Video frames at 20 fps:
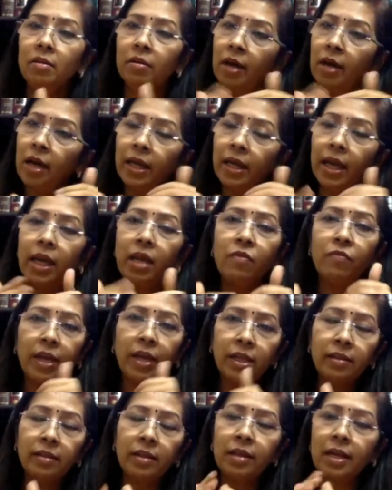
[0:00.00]
again,
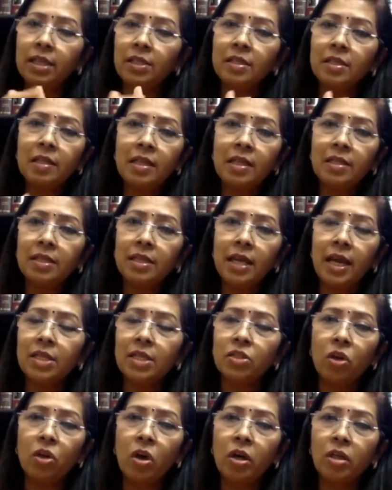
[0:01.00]
when the legislature
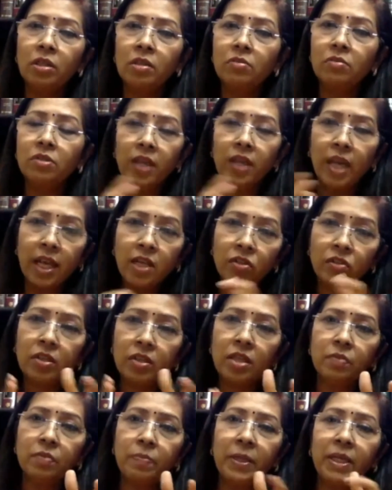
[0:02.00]
has not changed
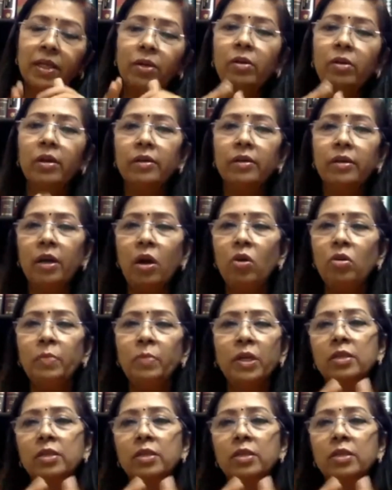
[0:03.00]
this particular ground,